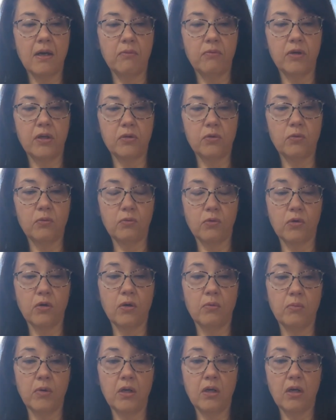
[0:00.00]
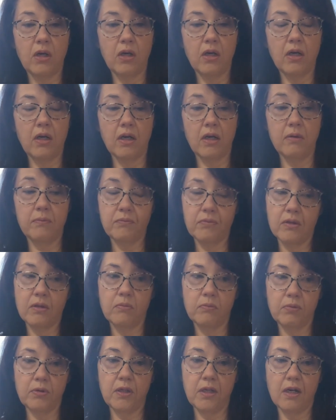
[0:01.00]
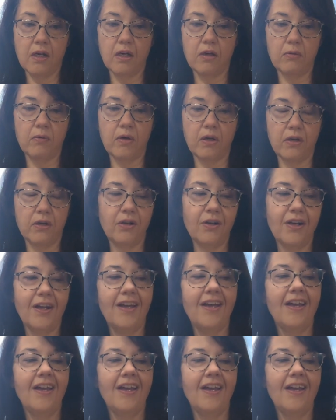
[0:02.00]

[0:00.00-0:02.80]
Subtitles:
with warm, pretty hot water,